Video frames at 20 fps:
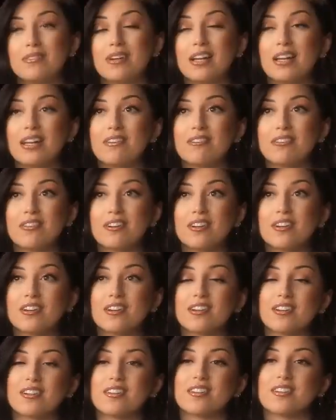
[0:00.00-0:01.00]
Ready
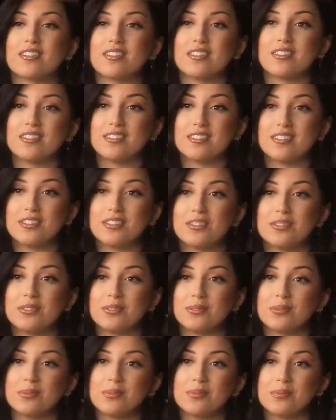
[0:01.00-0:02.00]
for the
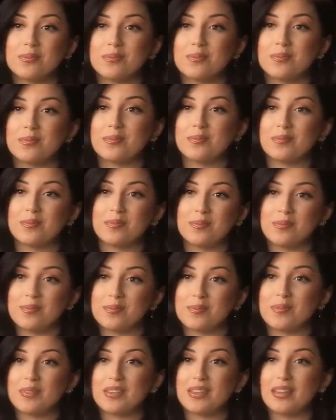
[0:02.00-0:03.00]
new
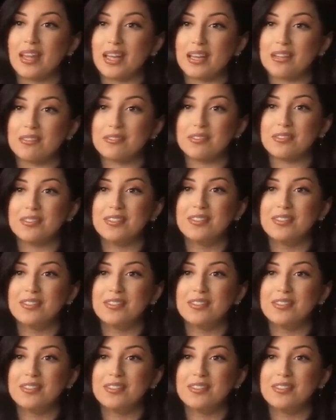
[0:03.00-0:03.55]
life.